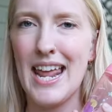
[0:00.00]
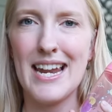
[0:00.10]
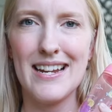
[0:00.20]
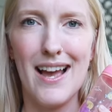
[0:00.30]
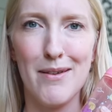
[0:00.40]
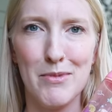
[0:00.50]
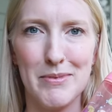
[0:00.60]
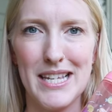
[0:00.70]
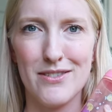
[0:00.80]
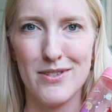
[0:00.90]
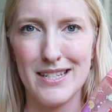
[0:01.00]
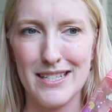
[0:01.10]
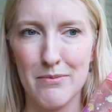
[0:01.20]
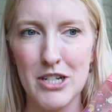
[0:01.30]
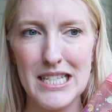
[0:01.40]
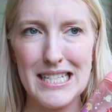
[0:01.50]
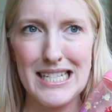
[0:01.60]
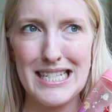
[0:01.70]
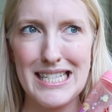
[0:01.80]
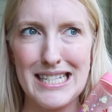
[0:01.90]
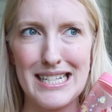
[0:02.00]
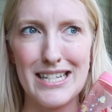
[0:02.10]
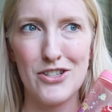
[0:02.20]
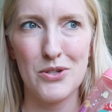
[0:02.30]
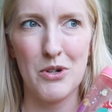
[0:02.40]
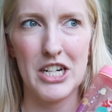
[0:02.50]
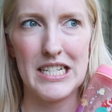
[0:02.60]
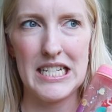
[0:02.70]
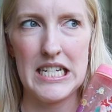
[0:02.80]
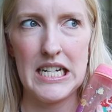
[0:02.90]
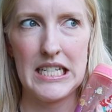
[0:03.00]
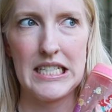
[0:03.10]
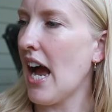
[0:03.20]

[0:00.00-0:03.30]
and I'm obsessed with Disney princesses because I used to work at Disney.